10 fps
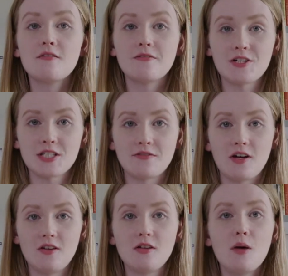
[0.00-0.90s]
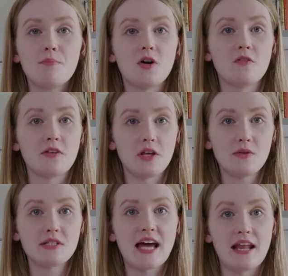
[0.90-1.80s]
First of all, both you
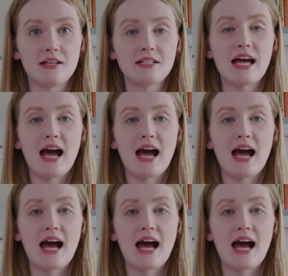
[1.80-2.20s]
as a tenant